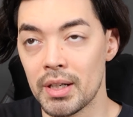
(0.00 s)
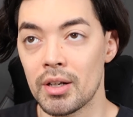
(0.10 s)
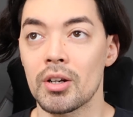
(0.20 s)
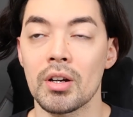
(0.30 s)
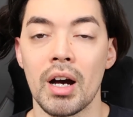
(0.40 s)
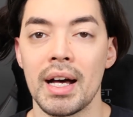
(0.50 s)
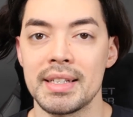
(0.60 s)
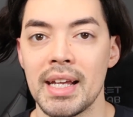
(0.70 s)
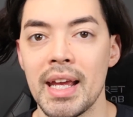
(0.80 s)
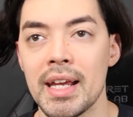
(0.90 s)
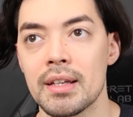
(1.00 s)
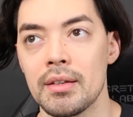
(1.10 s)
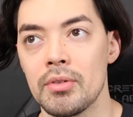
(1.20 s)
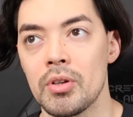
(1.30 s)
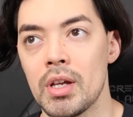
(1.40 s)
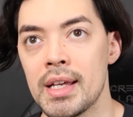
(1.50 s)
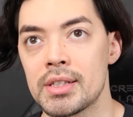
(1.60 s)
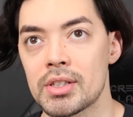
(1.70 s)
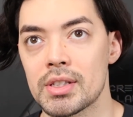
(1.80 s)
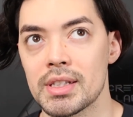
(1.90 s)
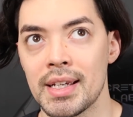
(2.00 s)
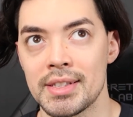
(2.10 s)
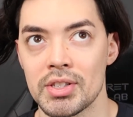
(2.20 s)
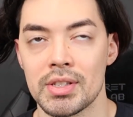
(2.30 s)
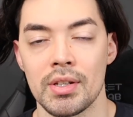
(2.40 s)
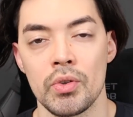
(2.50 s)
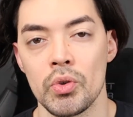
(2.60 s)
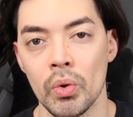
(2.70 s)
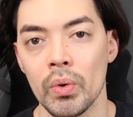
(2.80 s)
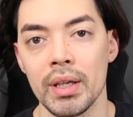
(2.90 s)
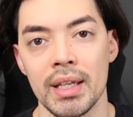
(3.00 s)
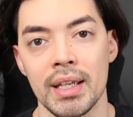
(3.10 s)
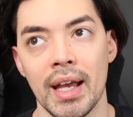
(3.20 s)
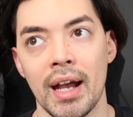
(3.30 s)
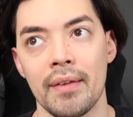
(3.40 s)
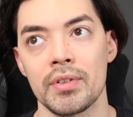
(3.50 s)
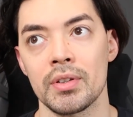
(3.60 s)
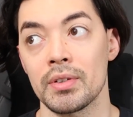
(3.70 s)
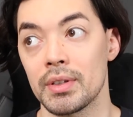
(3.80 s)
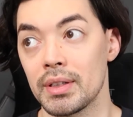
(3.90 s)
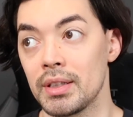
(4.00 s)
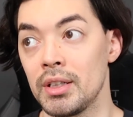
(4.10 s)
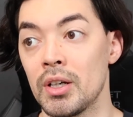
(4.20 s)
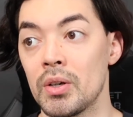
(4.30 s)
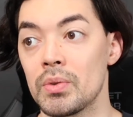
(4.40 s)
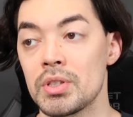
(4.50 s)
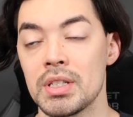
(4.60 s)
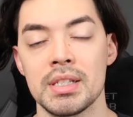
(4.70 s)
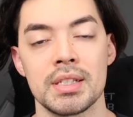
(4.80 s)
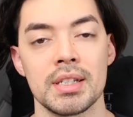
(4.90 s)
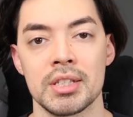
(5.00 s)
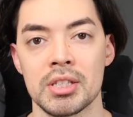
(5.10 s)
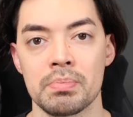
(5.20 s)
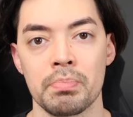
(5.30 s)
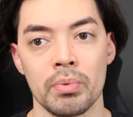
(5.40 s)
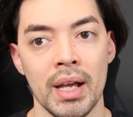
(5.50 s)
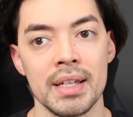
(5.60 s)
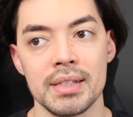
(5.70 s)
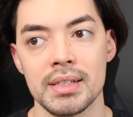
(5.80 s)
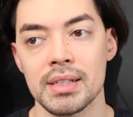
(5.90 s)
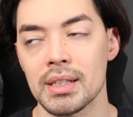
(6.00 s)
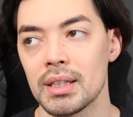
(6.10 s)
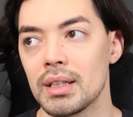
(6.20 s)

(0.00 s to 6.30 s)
her hot take, it's just annoying after, she's expressed